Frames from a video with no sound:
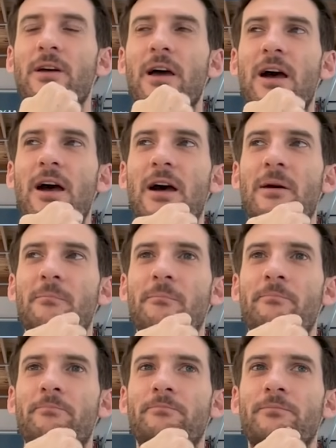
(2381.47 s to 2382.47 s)

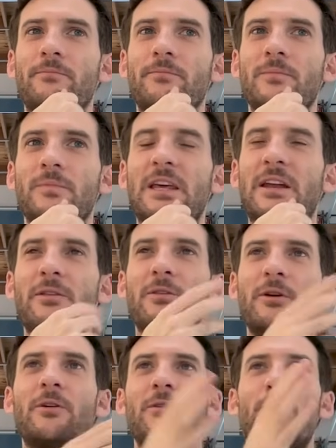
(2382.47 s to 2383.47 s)

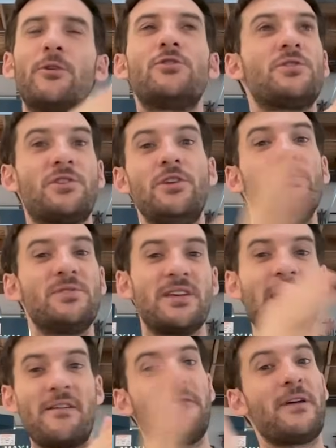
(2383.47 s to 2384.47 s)
They're just using
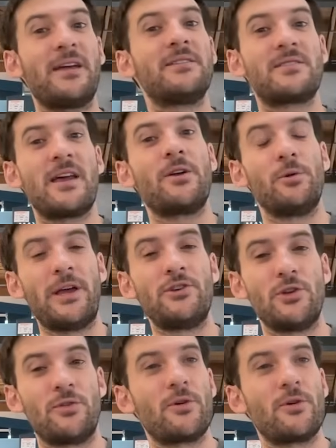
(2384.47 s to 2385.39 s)
that fan cycle engine.